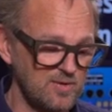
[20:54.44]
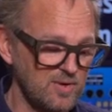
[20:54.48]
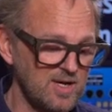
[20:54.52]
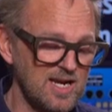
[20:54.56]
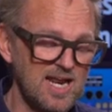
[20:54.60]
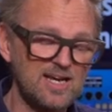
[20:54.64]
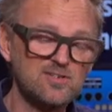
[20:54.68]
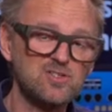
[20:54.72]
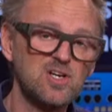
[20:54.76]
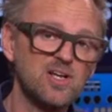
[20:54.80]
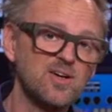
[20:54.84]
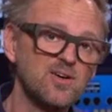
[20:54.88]
can
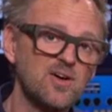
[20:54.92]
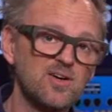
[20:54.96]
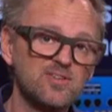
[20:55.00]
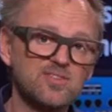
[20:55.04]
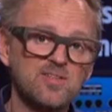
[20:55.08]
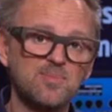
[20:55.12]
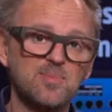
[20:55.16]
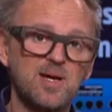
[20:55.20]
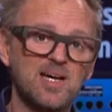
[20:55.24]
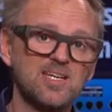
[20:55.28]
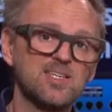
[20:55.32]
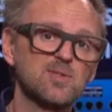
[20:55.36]
actually
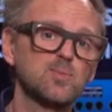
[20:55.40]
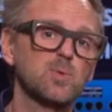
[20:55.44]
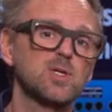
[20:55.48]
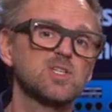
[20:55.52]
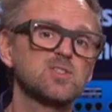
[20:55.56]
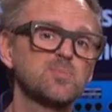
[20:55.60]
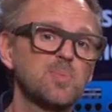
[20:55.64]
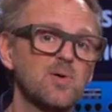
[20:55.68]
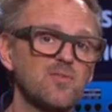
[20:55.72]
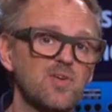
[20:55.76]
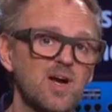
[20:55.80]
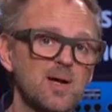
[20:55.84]
customize
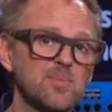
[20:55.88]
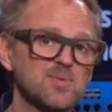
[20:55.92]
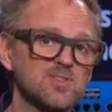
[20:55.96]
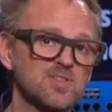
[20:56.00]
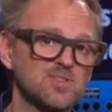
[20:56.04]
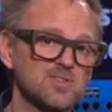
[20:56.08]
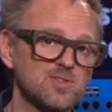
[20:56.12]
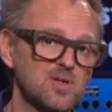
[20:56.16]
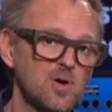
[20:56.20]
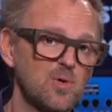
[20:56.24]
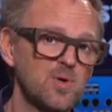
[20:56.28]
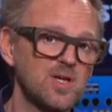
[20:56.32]
which
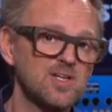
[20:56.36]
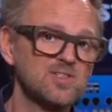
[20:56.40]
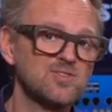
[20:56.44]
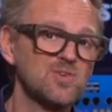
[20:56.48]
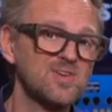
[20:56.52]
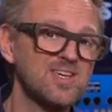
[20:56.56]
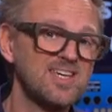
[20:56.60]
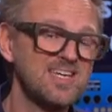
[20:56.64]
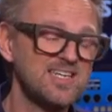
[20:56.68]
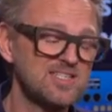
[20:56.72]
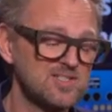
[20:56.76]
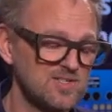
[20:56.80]
parameters go
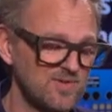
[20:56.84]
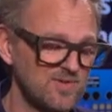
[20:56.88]
into each